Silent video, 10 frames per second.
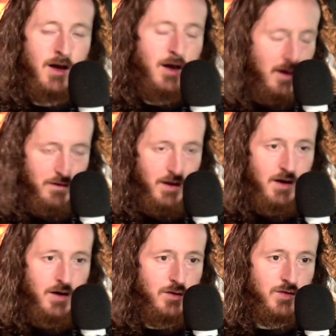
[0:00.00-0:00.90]
If they
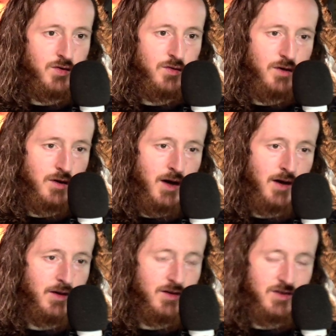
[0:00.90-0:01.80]
know too, they're not
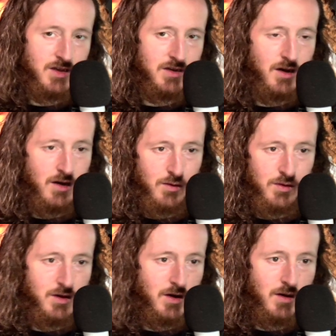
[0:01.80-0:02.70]
gonna sit there
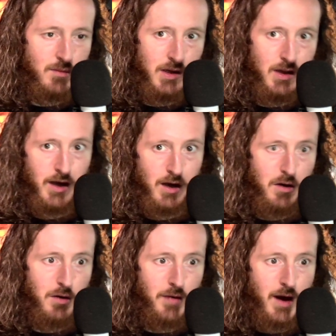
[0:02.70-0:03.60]
with their be like,
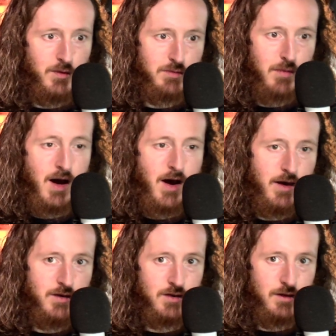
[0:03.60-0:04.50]
oh, that was my
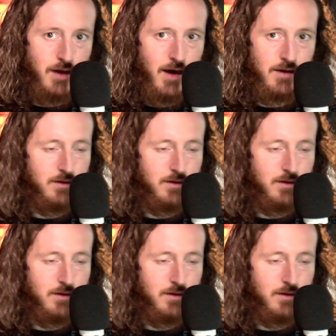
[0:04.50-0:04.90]
intellect.